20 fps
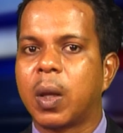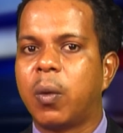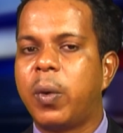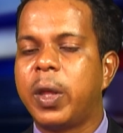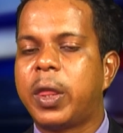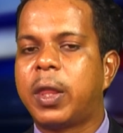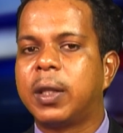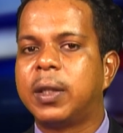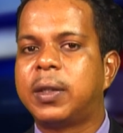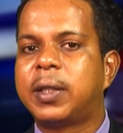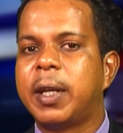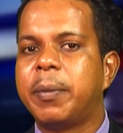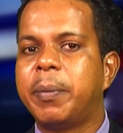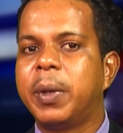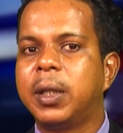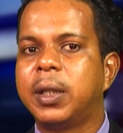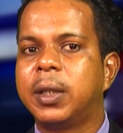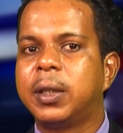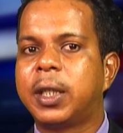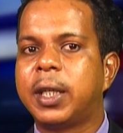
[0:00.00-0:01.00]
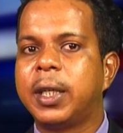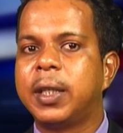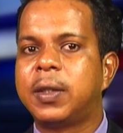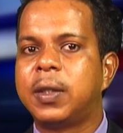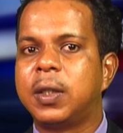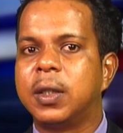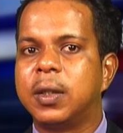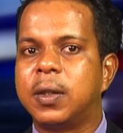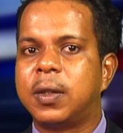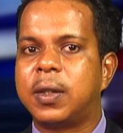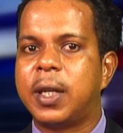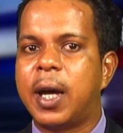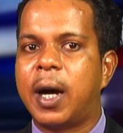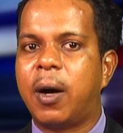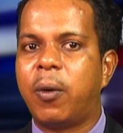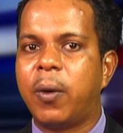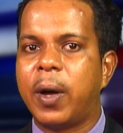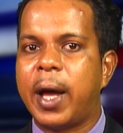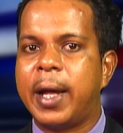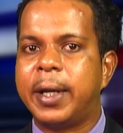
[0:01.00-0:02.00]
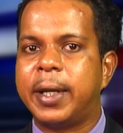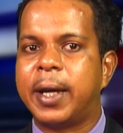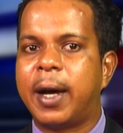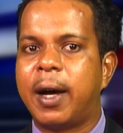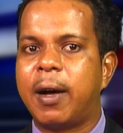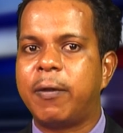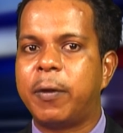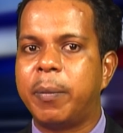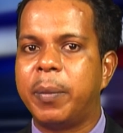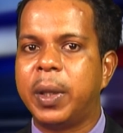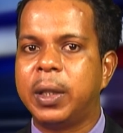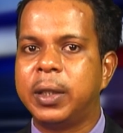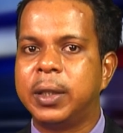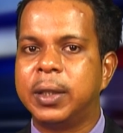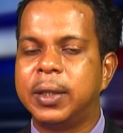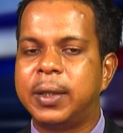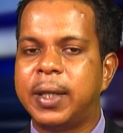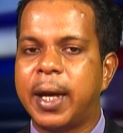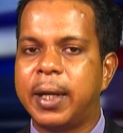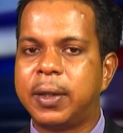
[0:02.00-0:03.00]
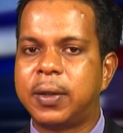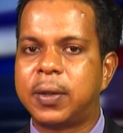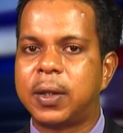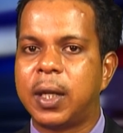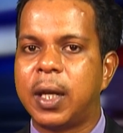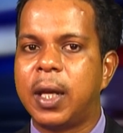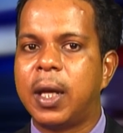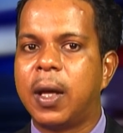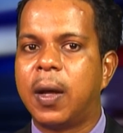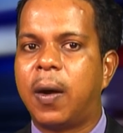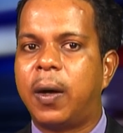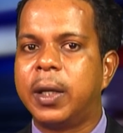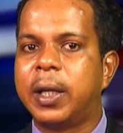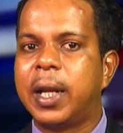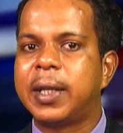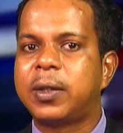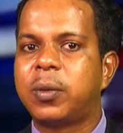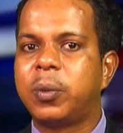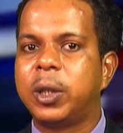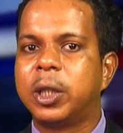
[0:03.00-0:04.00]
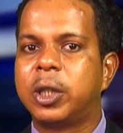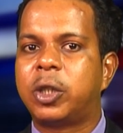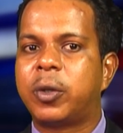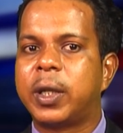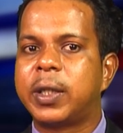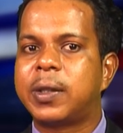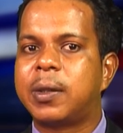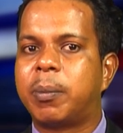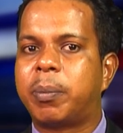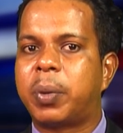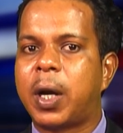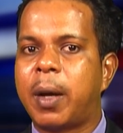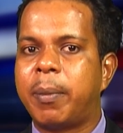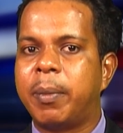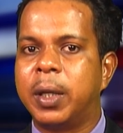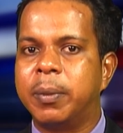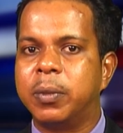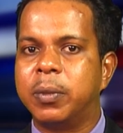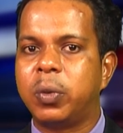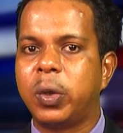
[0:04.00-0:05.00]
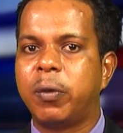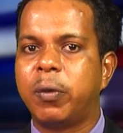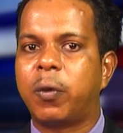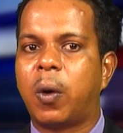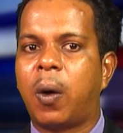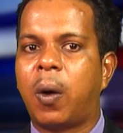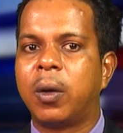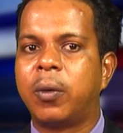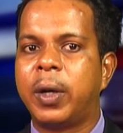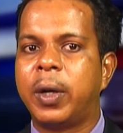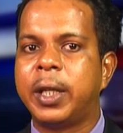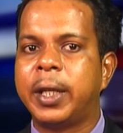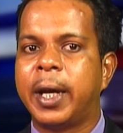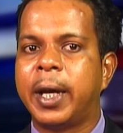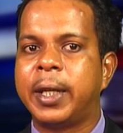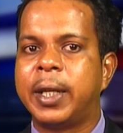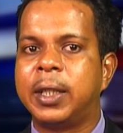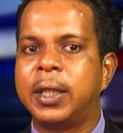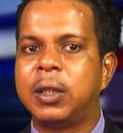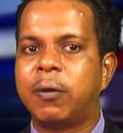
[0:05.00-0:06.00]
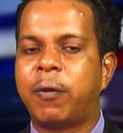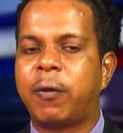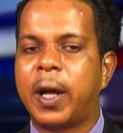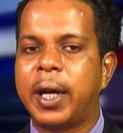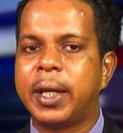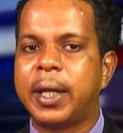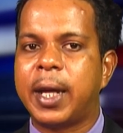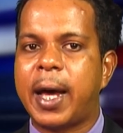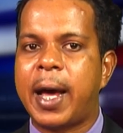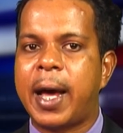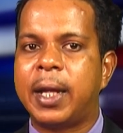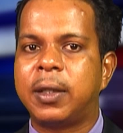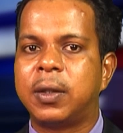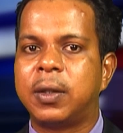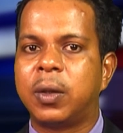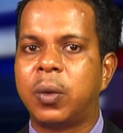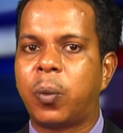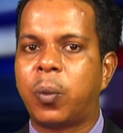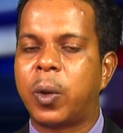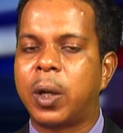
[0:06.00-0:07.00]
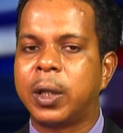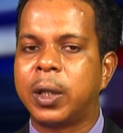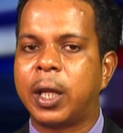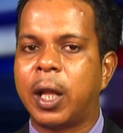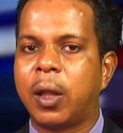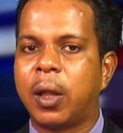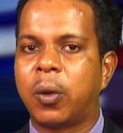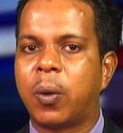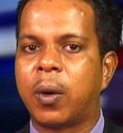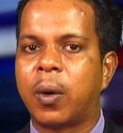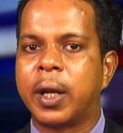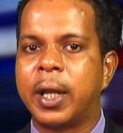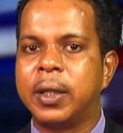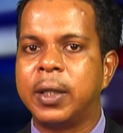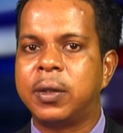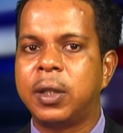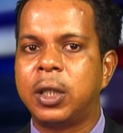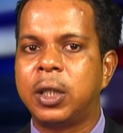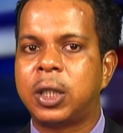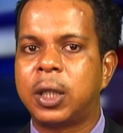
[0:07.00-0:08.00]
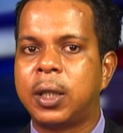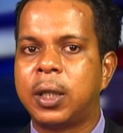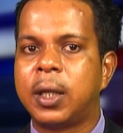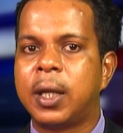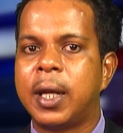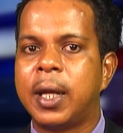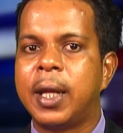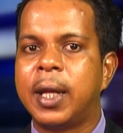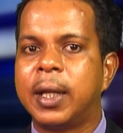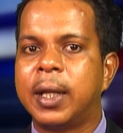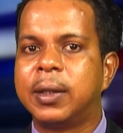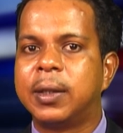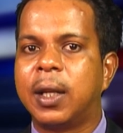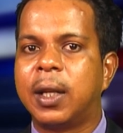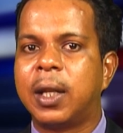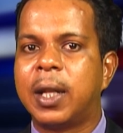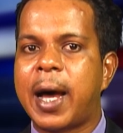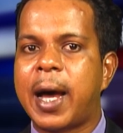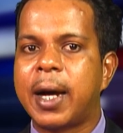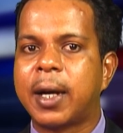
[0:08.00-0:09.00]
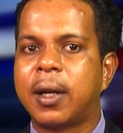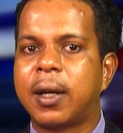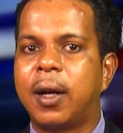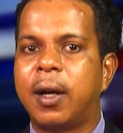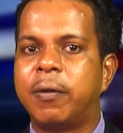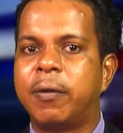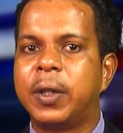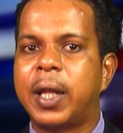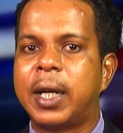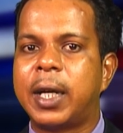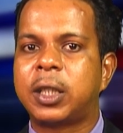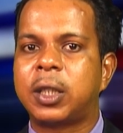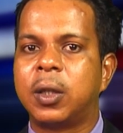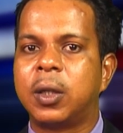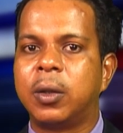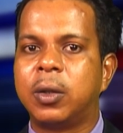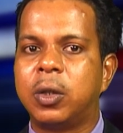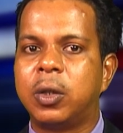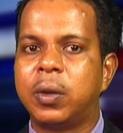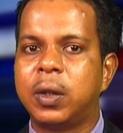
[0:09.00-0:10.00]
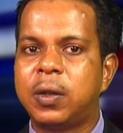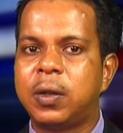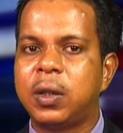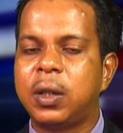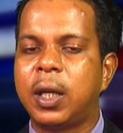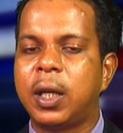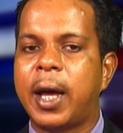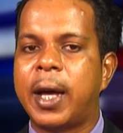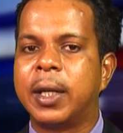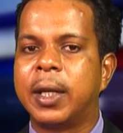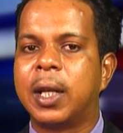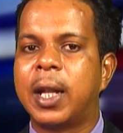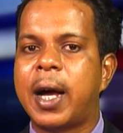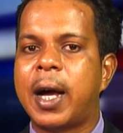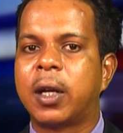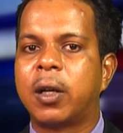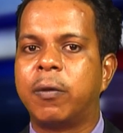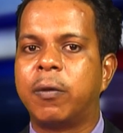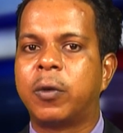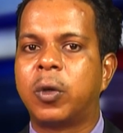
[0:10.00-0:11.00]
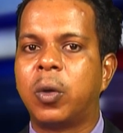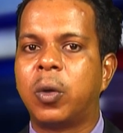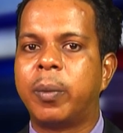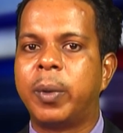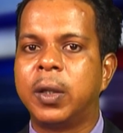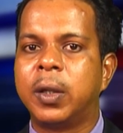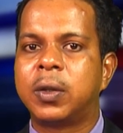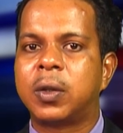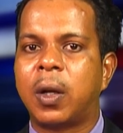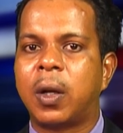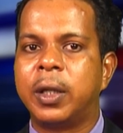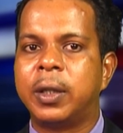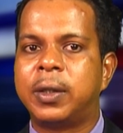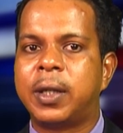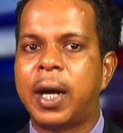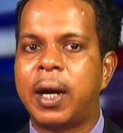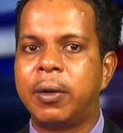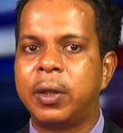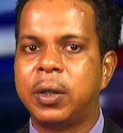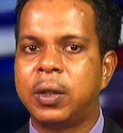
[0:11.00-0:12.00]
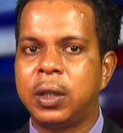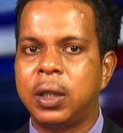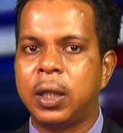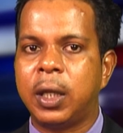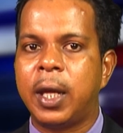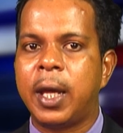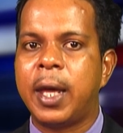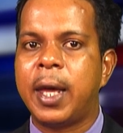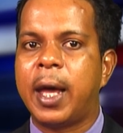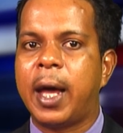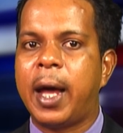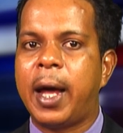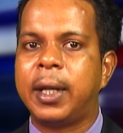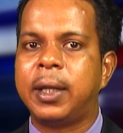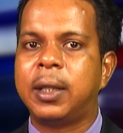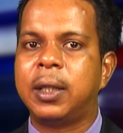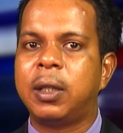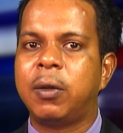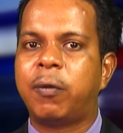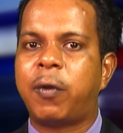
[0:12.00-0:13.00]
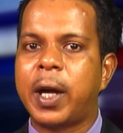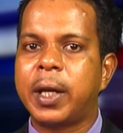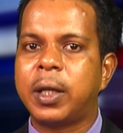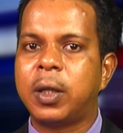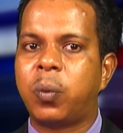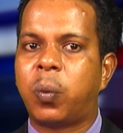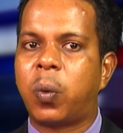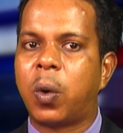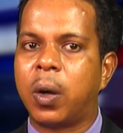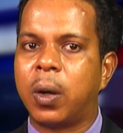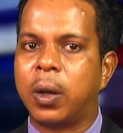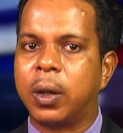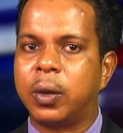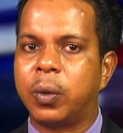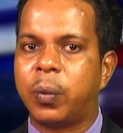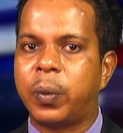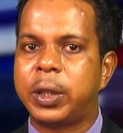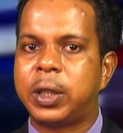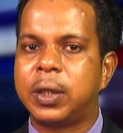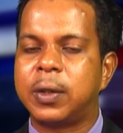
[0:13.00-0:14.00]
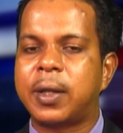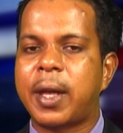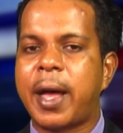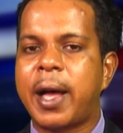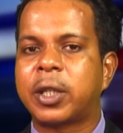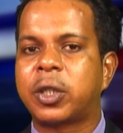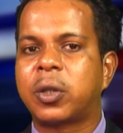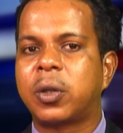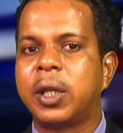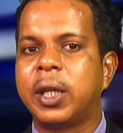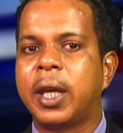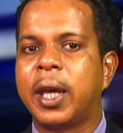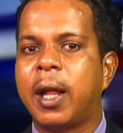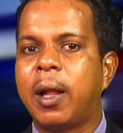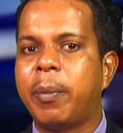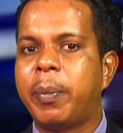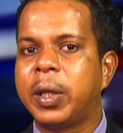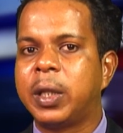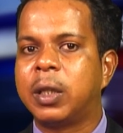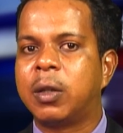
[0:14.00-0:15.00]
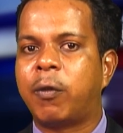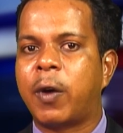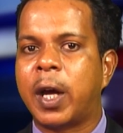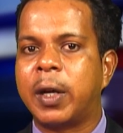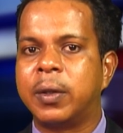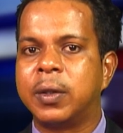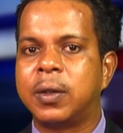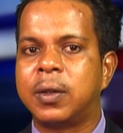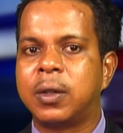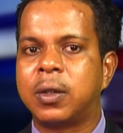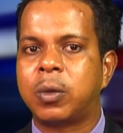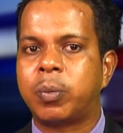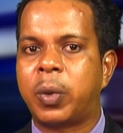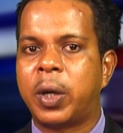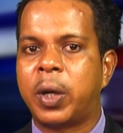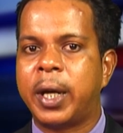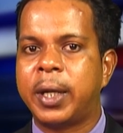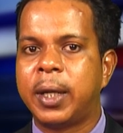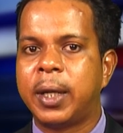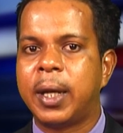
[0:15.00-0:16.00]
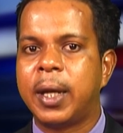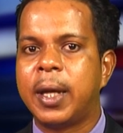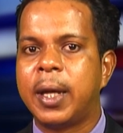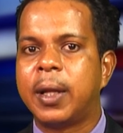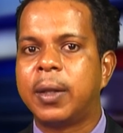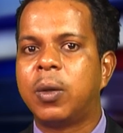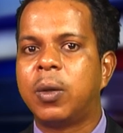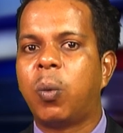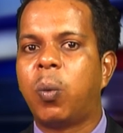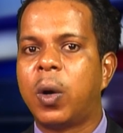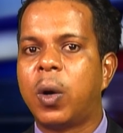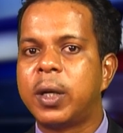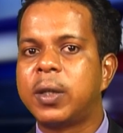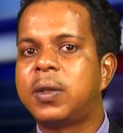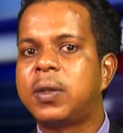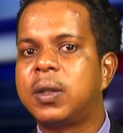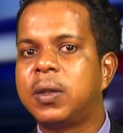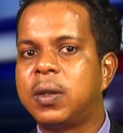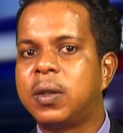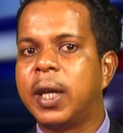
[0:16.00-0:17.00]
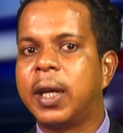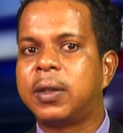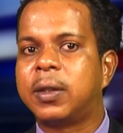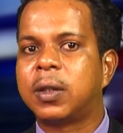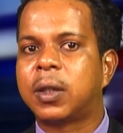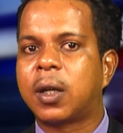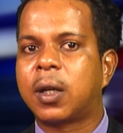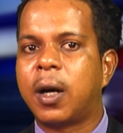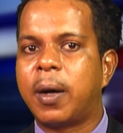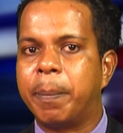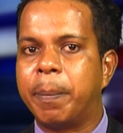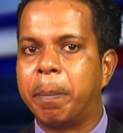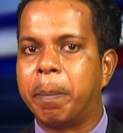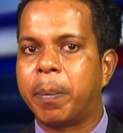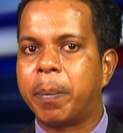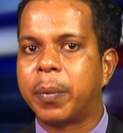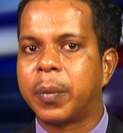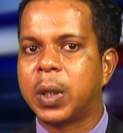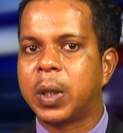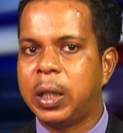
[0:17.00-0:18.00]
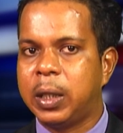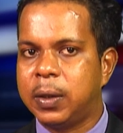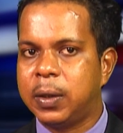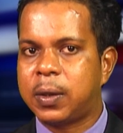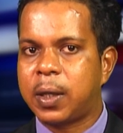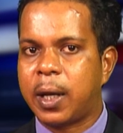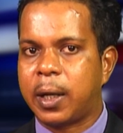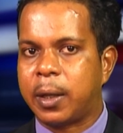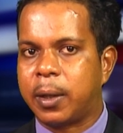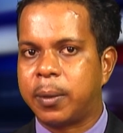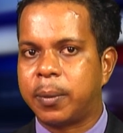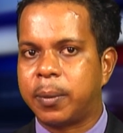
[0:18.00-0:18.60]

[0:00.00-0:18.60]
With 10 million cases now and 500,000 deaths, unless we address the problems we've already identified at the World Health Organization, the lack of national unity and lack of global solidarity, and the divided world which is actually helping the virus to spread, the worst is yet to come, he said.